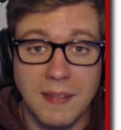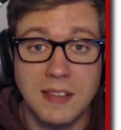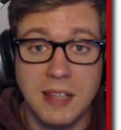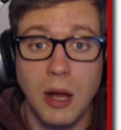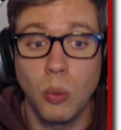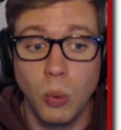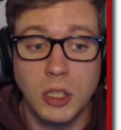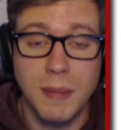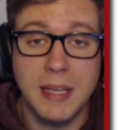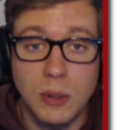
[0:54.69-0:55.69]
this is how it works
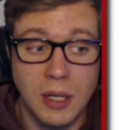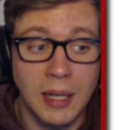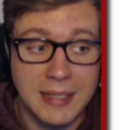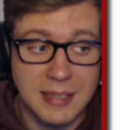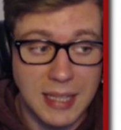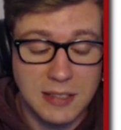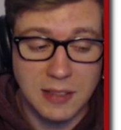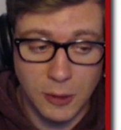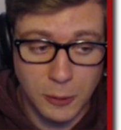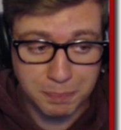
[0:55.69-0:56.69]
by utilizing this
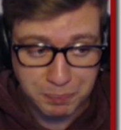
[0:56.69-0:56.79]
code.